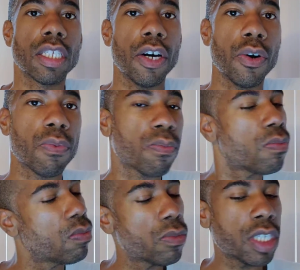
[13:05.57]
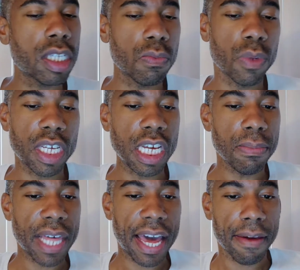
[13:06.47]
So just
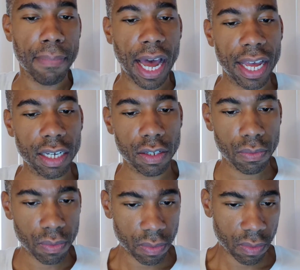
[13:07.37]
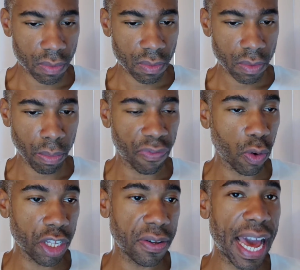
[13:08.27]
keep that in mind.
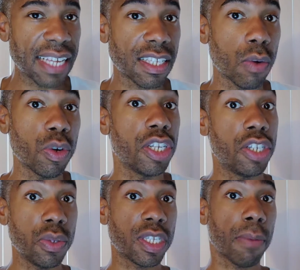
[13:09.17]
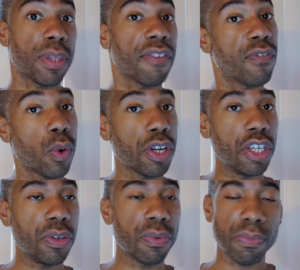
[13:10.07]
Before you ask someone to do something for
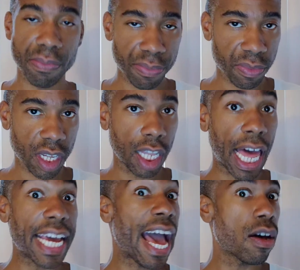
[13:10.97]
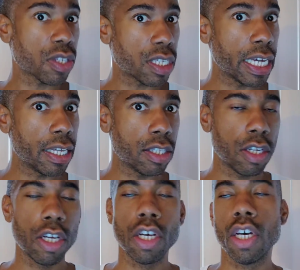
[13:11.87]
you, like house
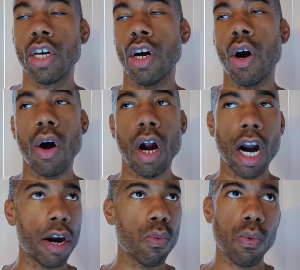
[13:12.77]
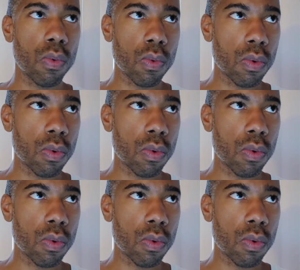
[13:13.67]
sit or